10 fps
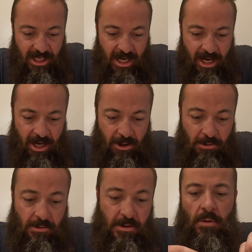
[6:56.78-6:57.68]

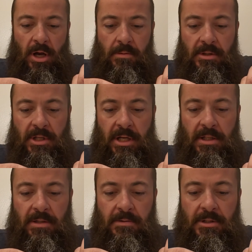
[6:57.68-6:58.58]
cow! Why was that
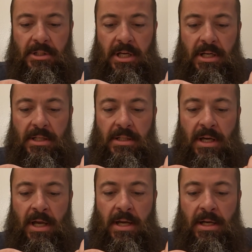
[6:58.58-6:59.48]
so stinking
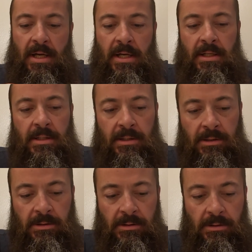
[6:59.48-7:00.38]
tight, guys,
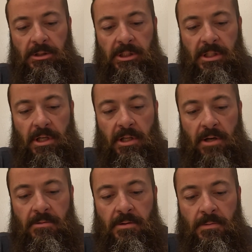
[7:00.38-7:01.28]
huh? You guys think that
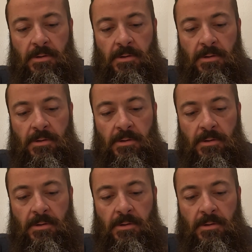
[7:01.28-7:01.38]
was the